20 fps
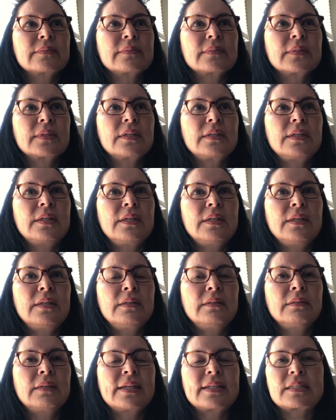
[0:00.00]

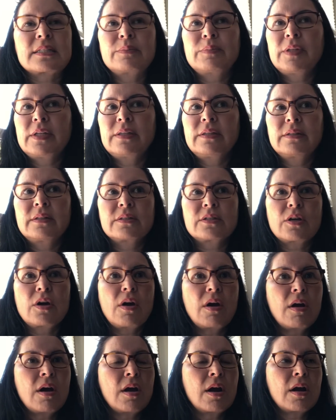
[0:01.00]
He likes to play the
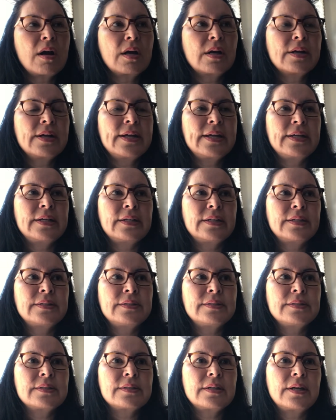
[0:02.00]
guitar,
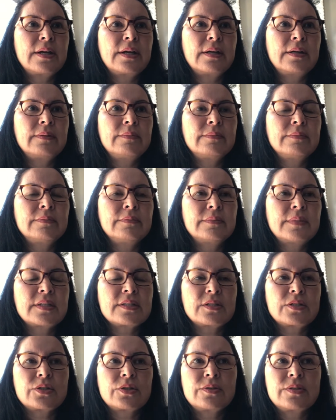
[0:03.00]
and as
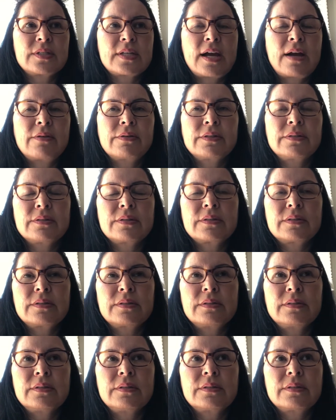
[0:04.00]
it turns out is
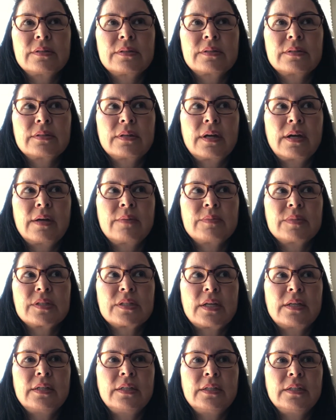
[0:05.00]

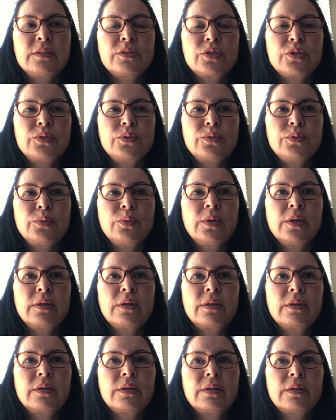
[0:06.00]
studying to
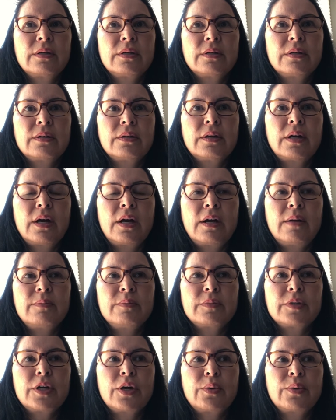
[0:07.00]

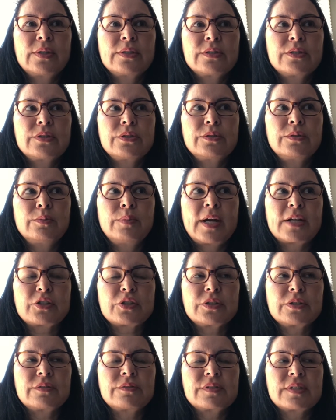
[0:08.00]
go into
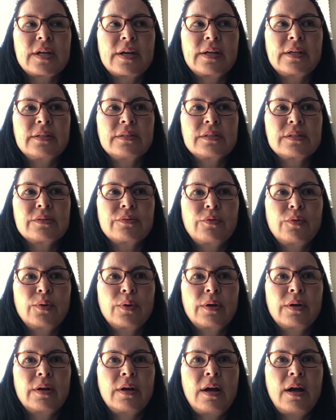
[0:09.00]
Bachelor of Science
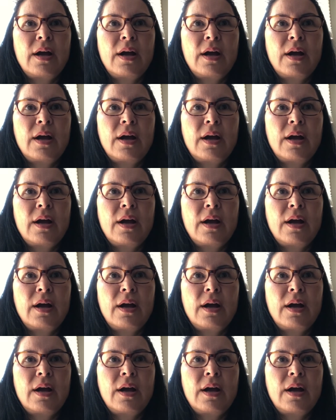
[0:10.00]
for